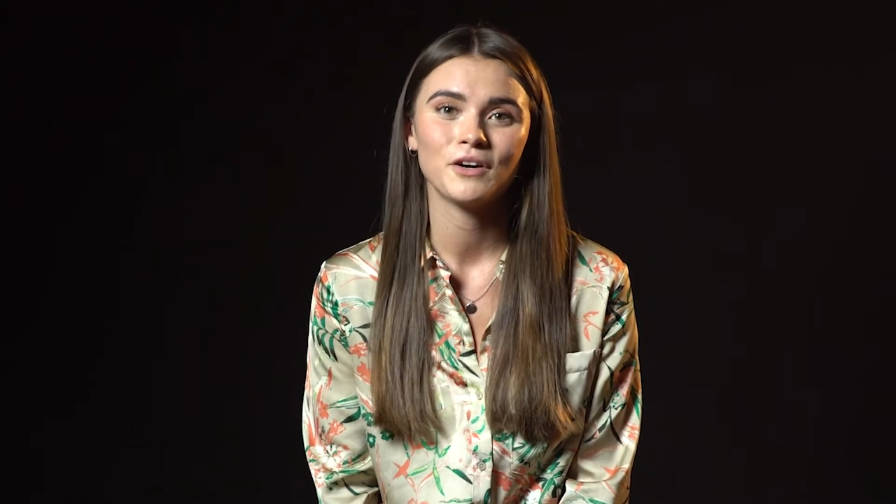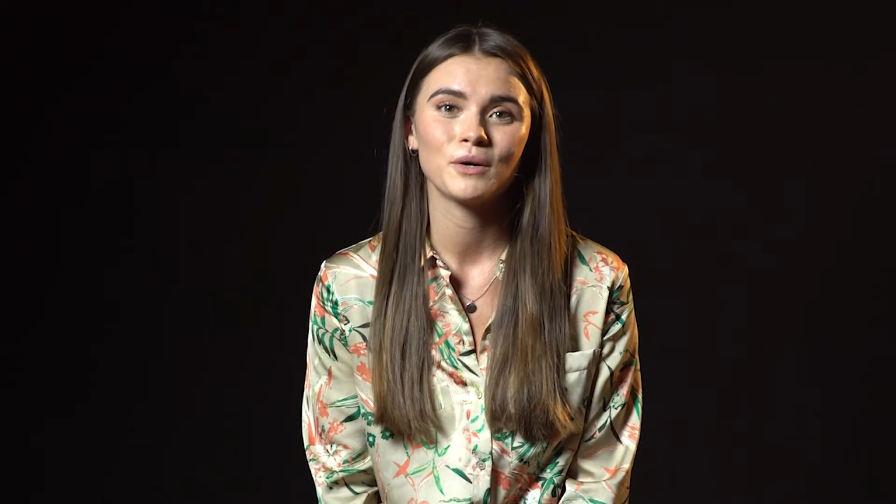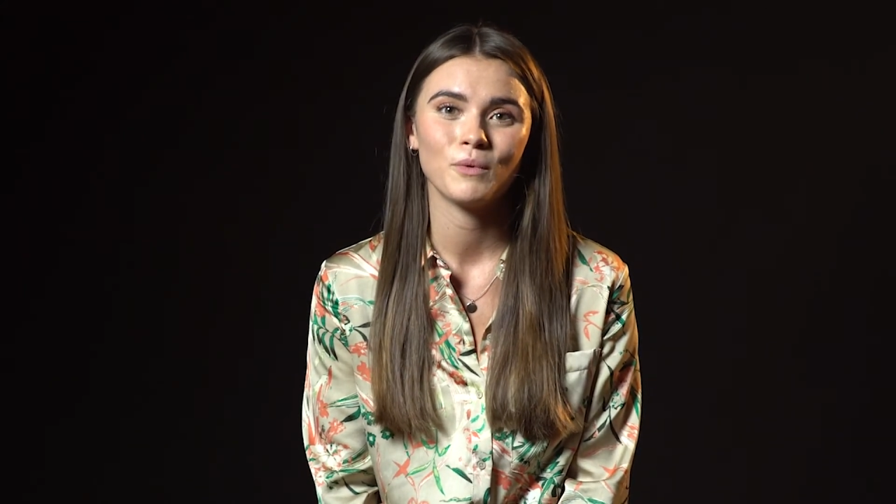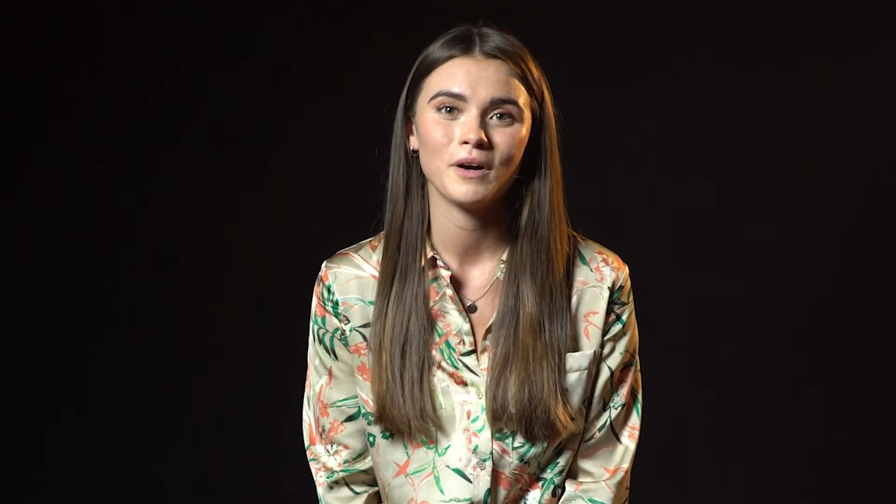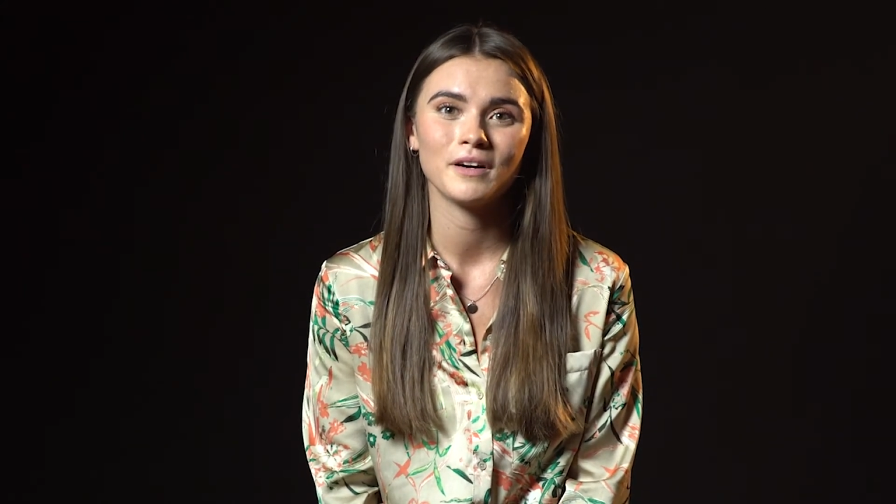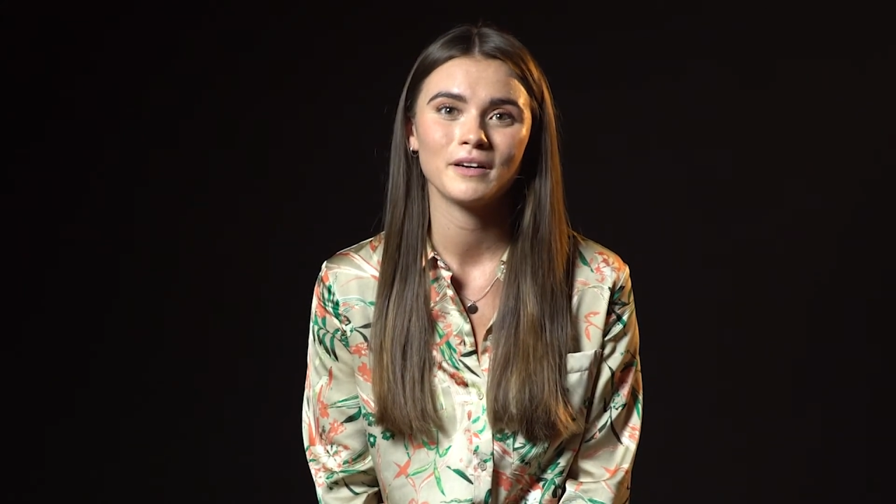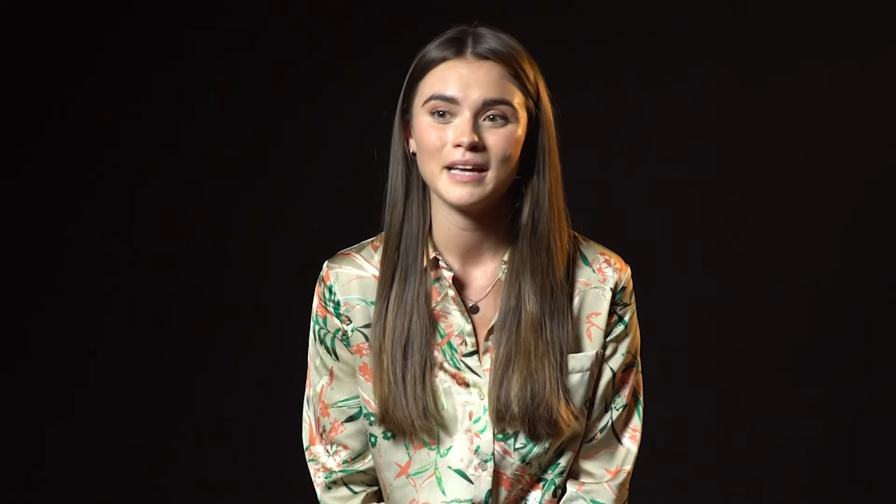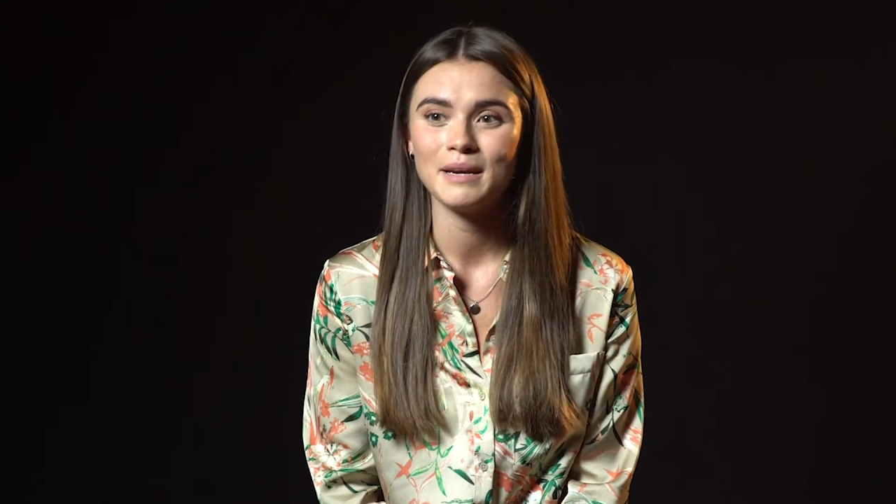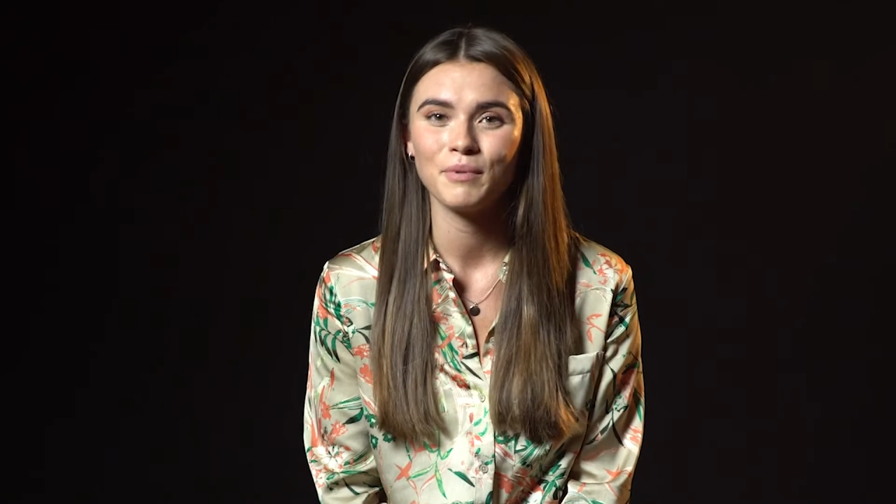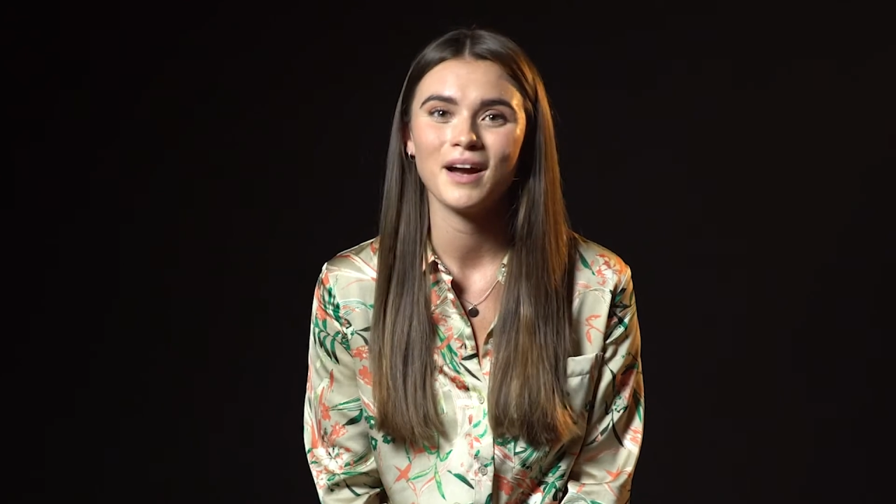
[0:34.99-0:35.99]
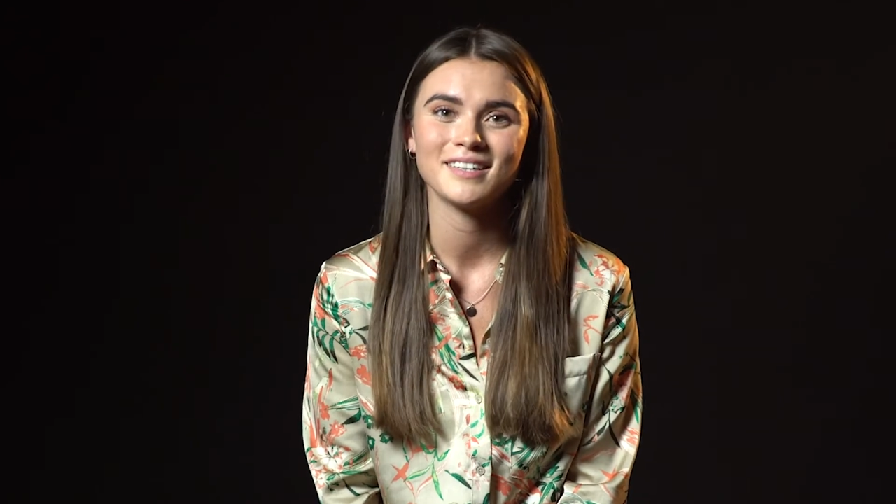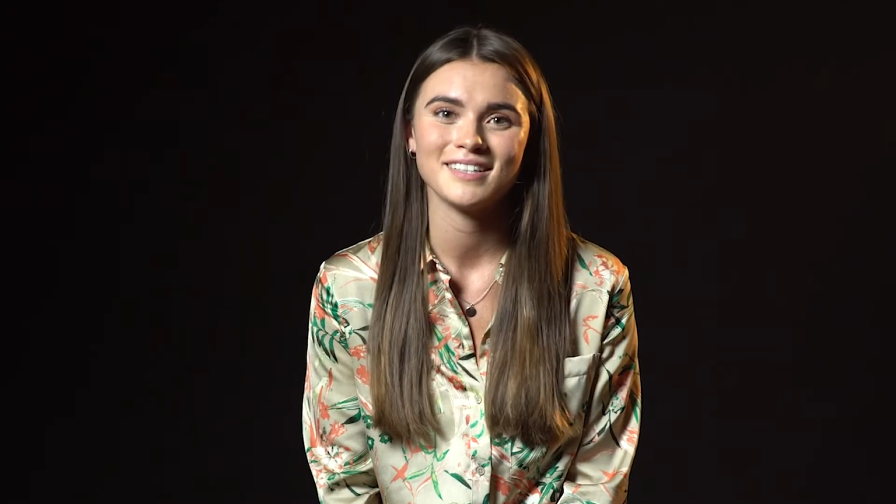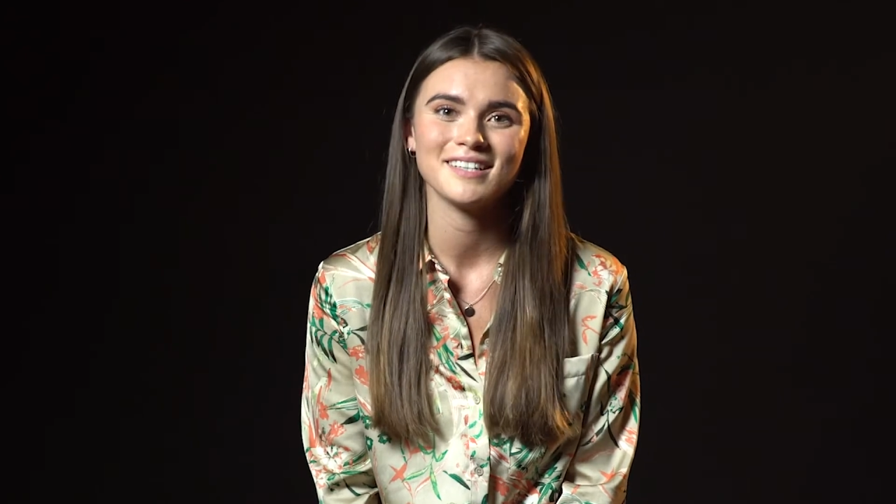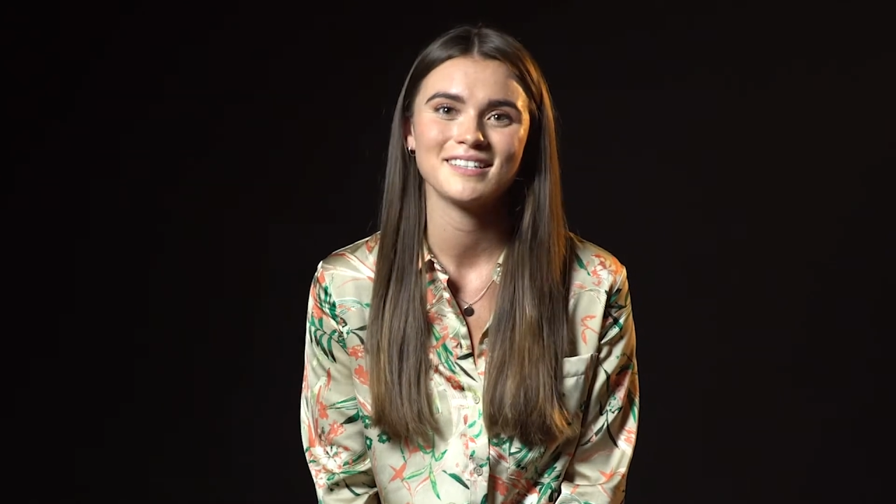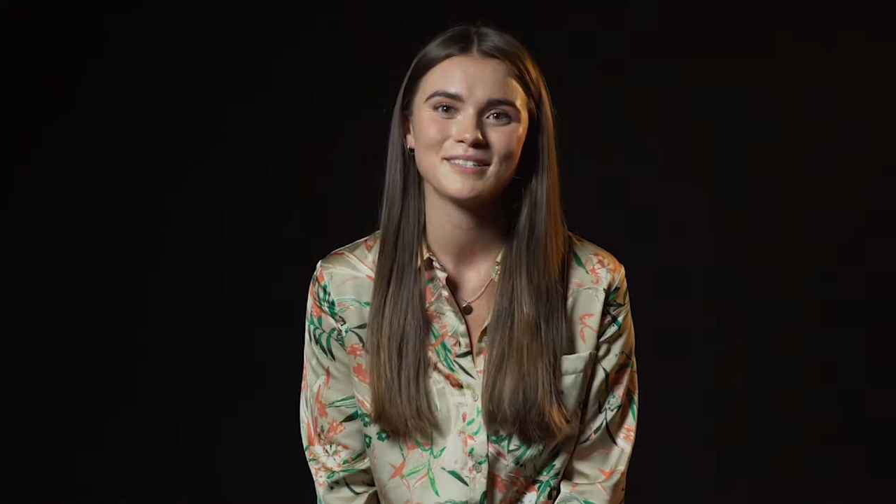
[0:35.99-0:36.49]
hard work in
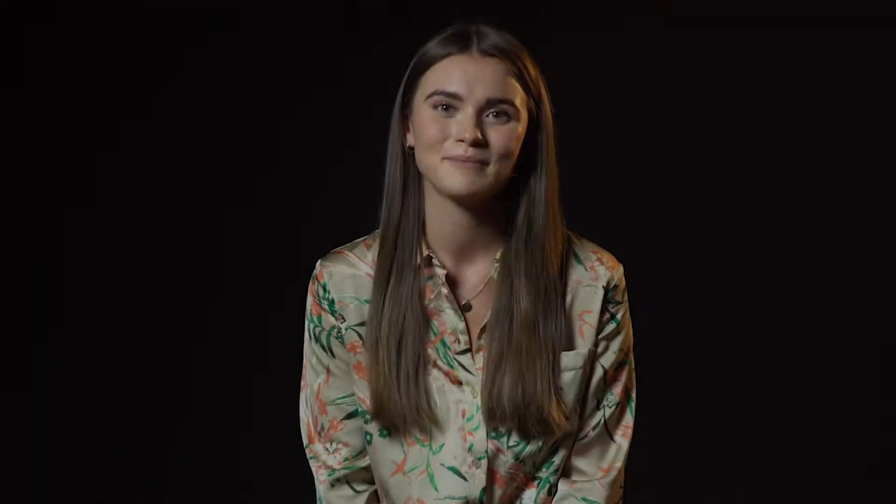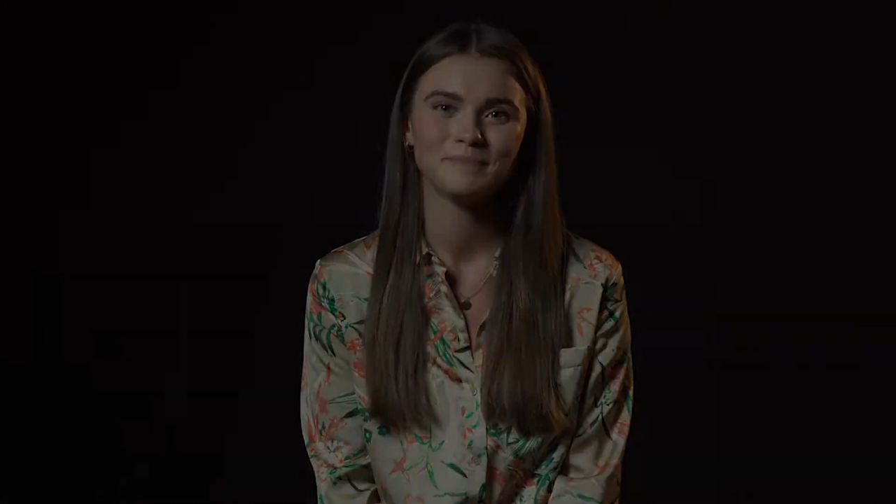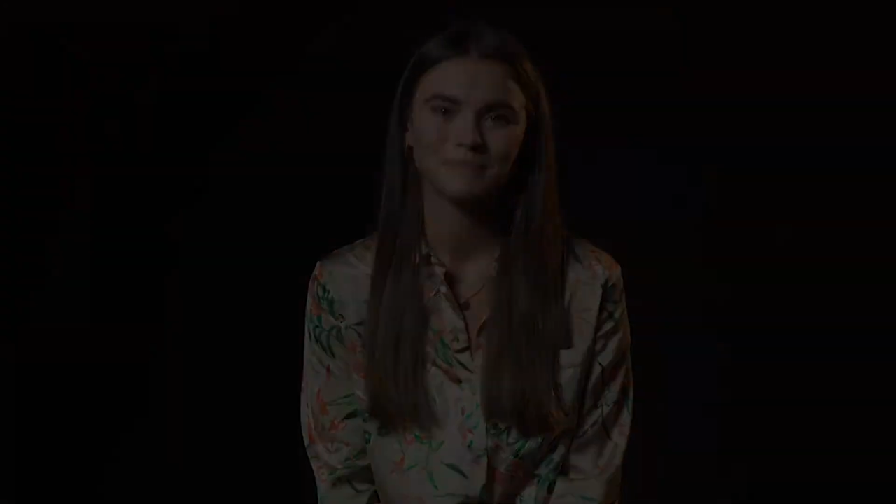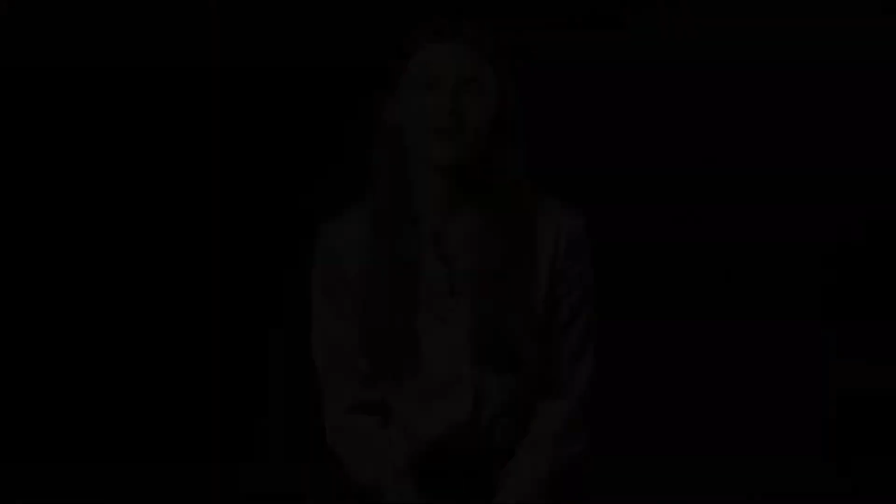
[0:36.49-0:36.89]
practice.